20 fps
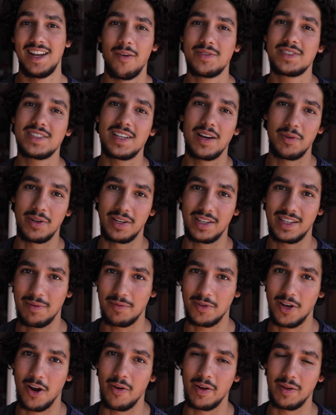Obviously I want to
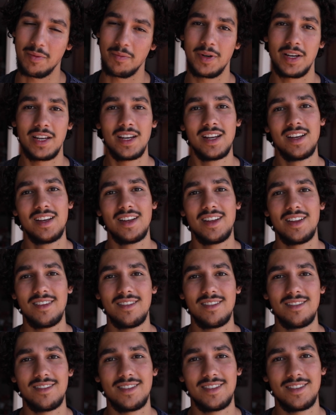keep going, but
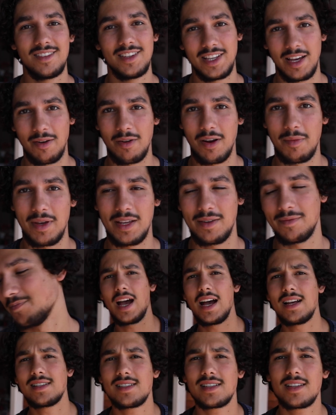you get what I mean.
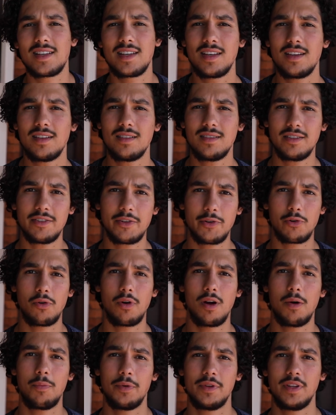As a kid that
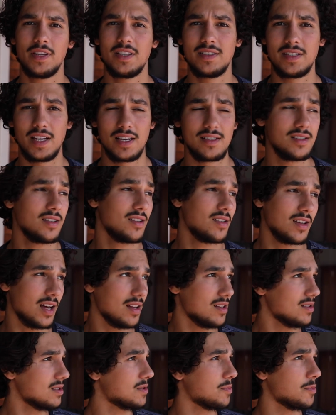grew up in the desert in
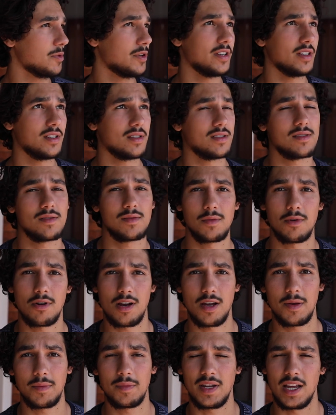Alice Springs, where
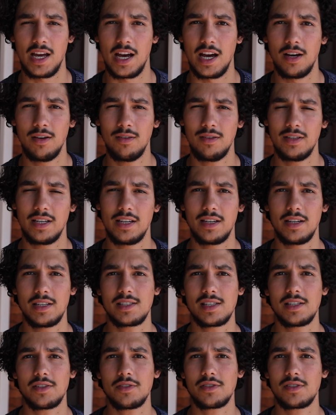I am now,
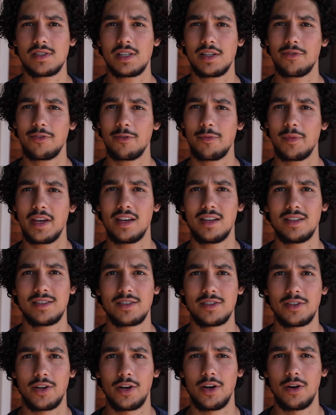it's interesting for me
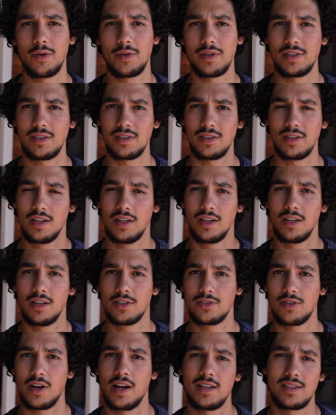to go and
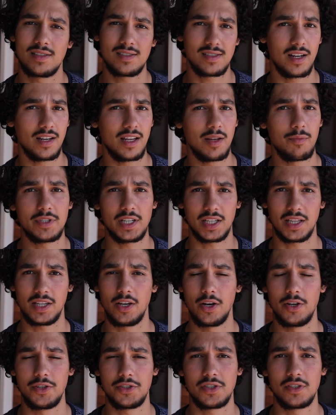try and study and protect
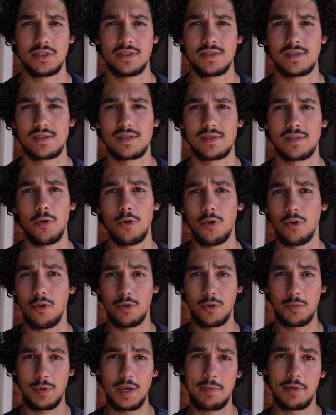the oceans
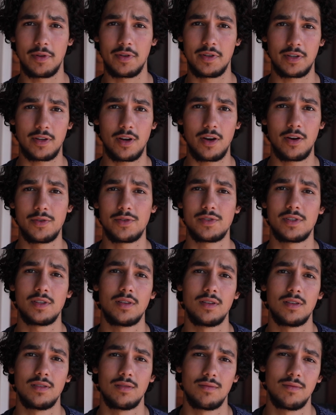for the people on the coast
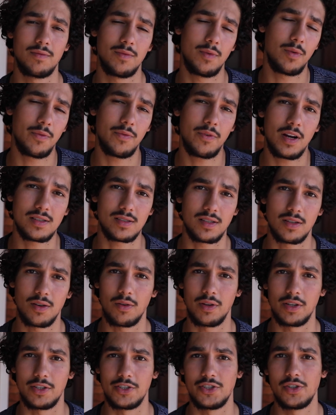and for us that
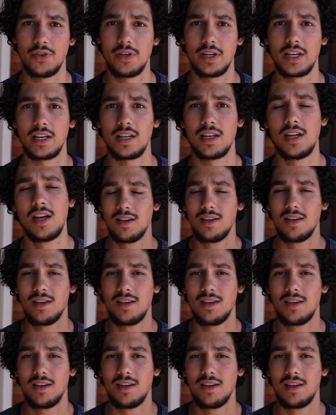all enjoy it.